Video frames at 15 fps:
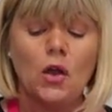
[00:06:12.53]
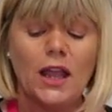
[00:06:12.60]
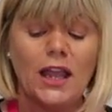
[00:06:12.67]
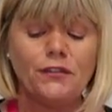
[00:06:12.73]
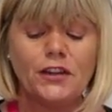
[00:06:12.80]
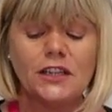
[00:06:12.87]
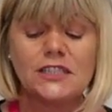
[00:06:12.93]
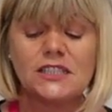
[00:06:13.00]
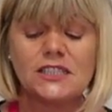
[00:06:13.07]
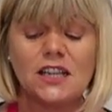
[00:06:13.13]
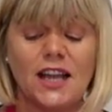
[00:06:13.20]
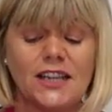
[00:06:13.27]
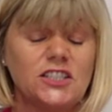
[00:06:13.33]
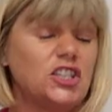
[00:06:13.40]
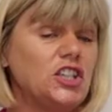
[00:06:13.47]
If you
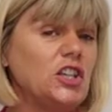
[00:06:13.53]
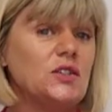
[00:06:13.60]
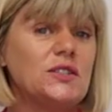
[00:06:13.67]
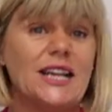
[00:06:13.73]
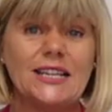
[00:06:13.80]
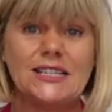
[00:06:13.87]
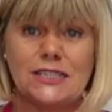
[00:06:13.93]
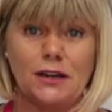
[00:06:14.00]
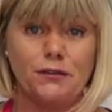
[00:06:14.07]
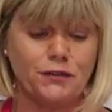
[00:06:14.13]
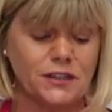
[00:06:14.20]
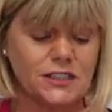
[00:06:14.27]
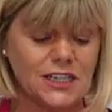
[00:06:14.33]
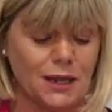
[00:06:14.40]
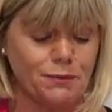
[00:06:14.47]
decide to use a
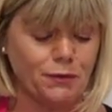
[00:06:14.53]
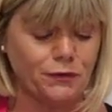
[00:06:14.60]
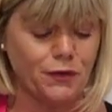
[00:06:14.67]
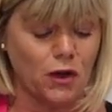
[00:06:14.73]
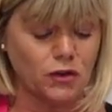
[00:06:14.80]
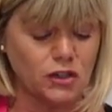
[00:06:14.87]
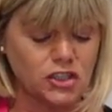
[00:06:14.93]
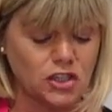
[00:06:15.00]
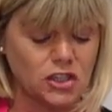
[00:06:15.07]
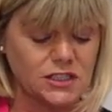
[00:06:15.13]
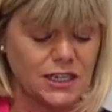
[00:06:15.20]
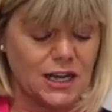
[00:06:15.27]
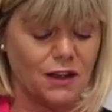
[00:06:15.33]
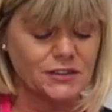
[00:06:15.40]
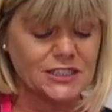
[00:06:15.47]
different type of foliage,
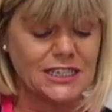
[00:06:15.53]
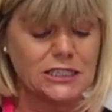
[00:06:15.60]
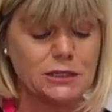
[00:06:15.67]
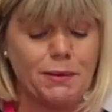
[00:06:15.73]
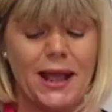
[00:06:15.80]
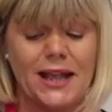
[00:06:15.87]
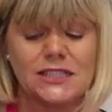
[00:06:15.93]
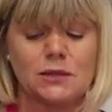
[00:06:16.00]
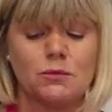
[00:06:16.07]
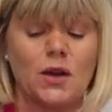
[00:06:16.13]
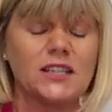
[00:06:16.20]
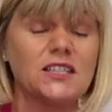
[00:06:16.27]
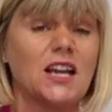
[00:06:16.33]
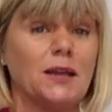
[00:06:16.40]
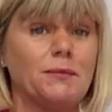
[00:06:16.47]
because it obviously depends on
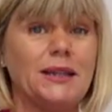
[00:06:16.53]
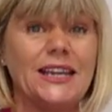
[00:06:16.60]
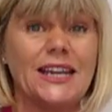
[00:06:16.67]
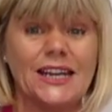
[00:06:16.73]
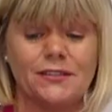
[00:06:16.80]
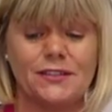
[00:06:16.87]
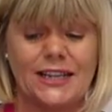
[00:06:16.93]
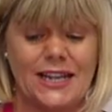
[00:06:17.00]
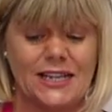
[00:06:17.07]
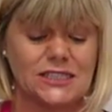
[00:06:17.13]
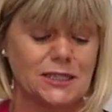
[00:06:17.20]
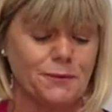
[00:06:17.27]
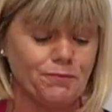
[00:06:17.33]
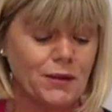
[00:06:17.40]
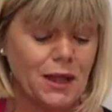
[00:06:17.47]
what time of year it
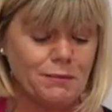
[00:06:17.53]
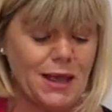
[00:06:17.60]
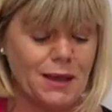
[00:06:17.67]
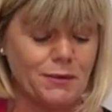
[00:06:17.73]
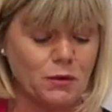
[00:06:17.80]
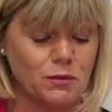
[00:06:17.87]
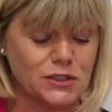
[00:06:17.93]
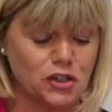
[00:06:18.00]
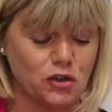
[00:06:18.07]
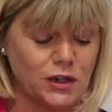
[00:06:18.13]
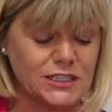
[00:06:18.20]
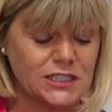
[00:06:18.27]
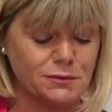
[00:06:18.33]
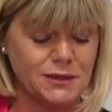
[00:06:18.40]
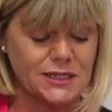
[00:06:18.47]
is, maybe it was
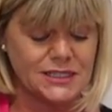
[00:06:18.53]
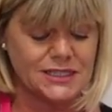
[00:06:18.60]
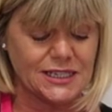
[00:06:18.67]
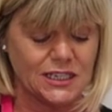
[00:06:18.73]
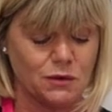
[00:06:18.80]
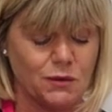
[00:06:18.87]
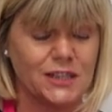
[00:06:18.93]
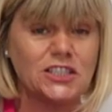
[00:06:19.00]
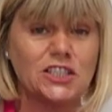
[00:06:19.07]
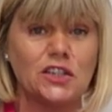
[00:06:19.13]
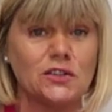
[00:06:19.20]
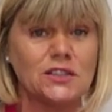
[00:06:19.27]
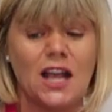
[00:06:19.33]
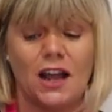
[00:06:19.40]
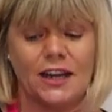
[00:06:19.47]
Christmas and you want to
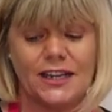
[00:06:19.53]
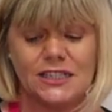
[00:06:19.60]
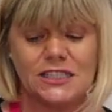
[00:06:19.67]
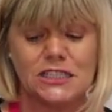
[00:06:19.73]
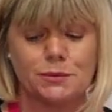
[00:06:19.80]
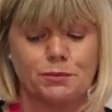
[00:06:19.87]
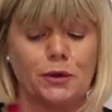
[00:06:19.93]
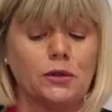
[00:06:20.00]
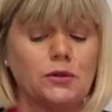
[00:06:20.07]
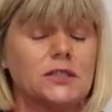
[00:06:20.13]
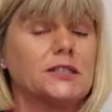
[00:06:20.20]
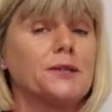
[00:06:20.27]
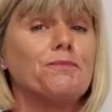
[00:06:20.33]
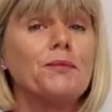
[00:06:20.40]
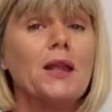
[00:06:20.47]
use holly and
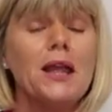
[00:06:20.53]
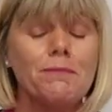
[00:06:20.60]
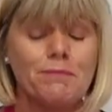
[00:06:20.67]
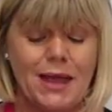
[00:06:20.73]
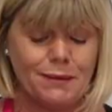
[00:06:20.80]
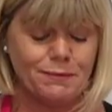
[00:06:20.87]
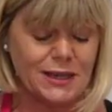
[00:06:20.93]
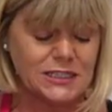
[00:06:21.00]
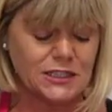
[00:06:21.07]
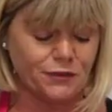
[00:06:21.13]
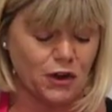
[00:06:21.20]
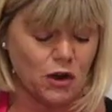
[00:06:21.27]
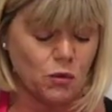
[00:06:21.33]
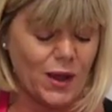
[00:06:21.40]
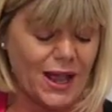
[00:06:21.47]
spruce, maybe it's
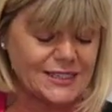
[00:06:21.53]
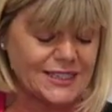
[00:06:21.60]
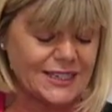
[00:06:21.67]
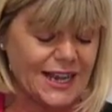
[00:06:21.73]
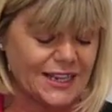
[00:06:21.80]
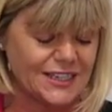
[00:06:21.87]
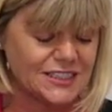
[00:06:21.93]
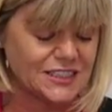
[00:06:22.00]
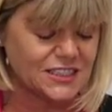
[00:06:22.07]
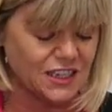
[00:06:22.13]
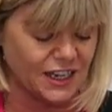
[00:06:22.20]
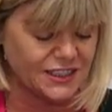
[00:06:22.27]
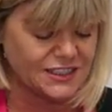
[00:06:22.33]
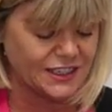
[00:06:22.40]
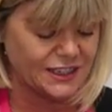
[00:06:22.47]
for a wedding and you
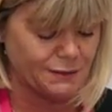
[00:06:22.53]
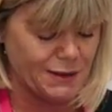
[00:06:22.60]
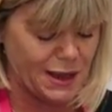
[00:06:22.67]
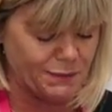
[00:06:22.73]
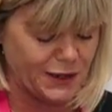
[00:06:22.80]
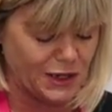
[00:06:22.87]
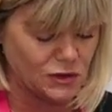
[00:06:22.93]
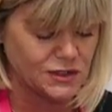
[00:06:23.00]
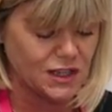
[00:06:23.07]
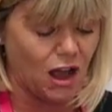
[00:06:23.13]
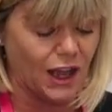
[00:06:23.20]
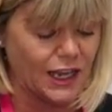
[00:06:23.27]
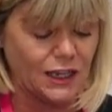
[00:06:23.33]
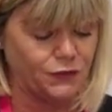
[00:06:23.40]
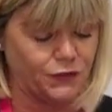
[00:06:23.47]
decide to maybe use
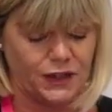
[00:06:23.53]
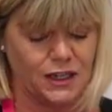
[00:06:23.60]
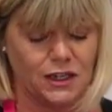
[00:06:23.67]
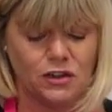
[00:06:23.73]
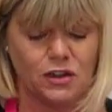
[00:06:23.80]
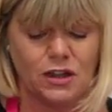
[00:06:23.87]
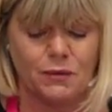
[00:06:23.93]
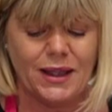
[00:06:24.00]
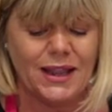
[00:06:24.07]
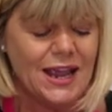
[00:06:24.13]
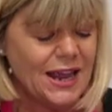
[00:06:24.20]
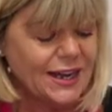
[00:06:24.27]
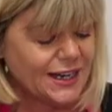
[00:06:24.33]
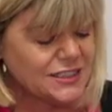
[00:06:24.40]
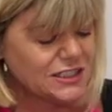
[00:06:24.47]
ivy, you know, that way.
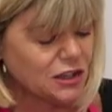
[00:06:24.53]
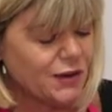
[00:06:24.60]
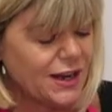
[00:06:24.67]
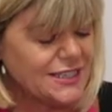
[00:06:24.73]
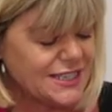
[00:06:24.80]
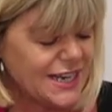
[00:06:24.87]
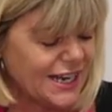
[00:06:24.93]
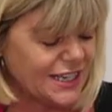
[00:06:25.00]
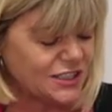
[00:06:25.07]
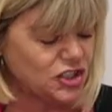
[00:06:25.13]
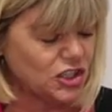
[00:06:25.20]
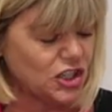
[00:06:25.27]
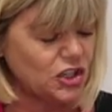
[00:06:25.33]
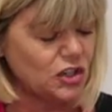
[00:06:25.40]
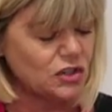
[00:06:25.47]
That's the great thing, is
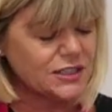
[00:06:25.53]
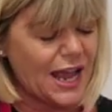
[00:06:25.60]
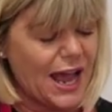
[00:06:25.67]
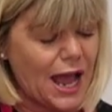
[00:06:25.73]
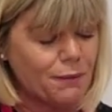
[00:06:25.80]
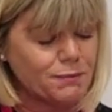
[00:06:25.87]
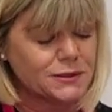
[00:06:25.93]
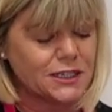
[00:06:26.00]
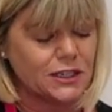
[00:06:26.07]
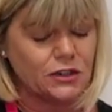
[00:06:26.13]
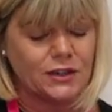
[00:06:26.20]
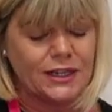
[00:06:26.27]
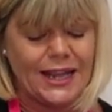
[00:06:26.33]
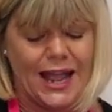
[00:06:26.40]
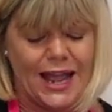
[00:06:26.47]
you can use
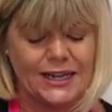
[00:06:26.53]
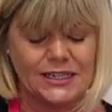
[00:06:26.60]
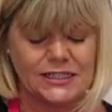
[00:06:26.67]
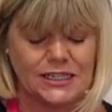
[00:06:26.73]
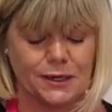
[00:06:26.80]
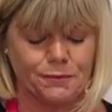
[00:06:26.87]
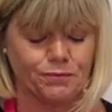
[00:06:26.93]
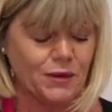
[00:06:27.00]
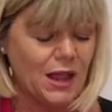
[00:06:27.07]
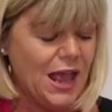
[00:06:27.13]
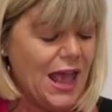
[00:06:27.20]
absolutely anything.